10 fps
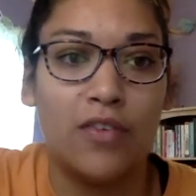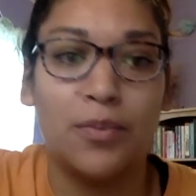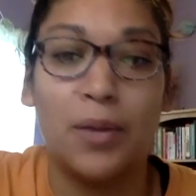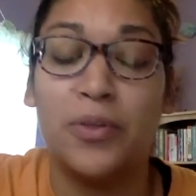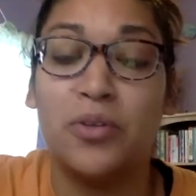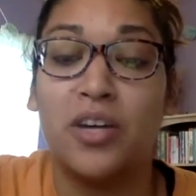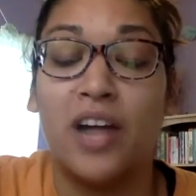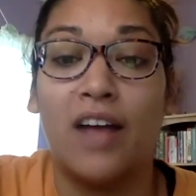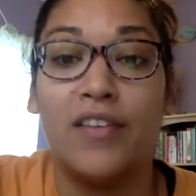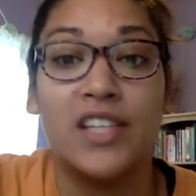Maybe you could
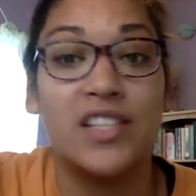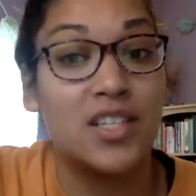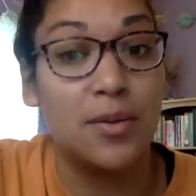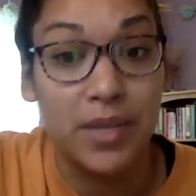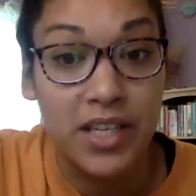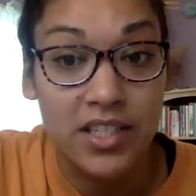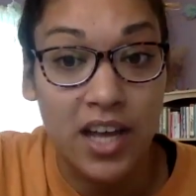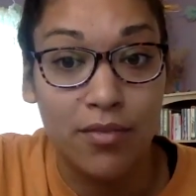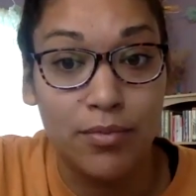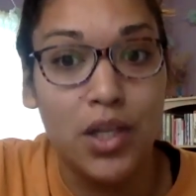send it to me to
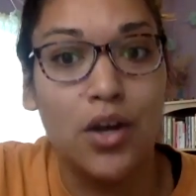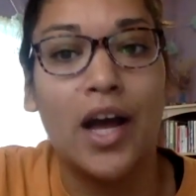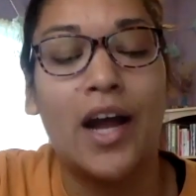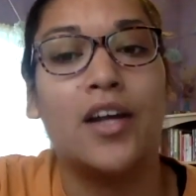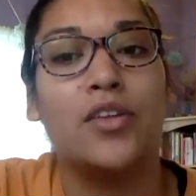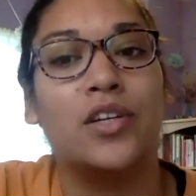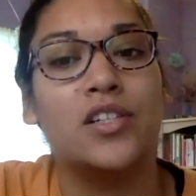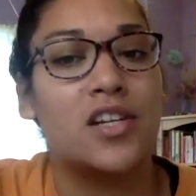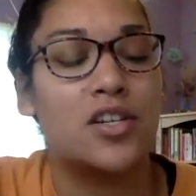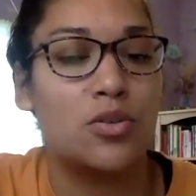have me look at it. You can
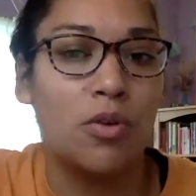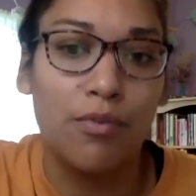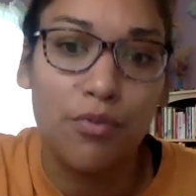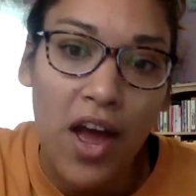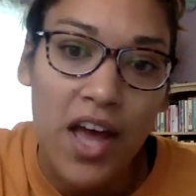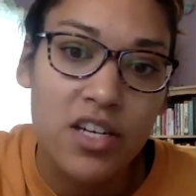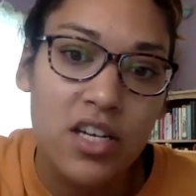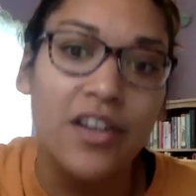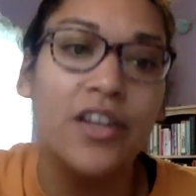send it to a friend.